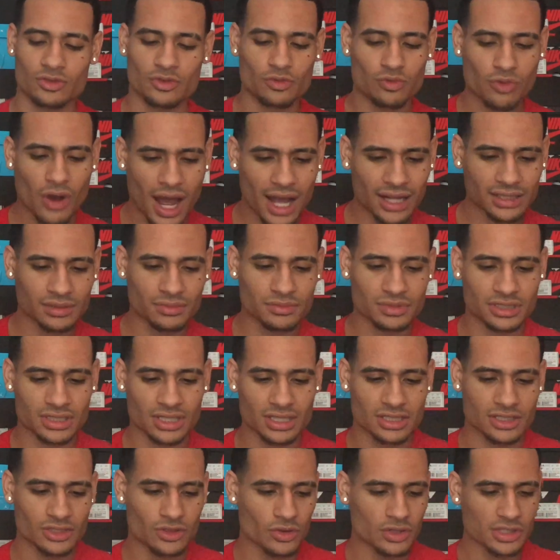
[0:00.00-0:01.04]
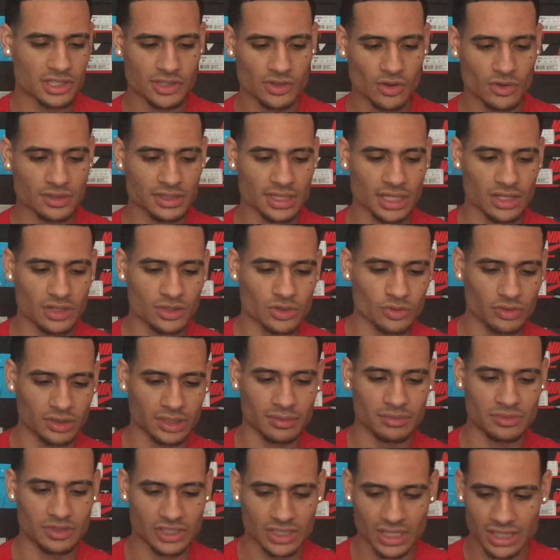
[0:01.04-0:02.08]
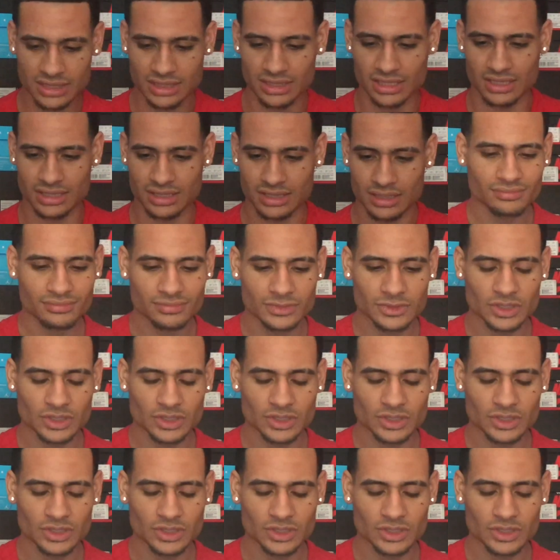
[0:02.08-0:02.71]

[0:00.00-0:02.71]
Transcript: you rob them shits, you know, it shows that you're doing them justice.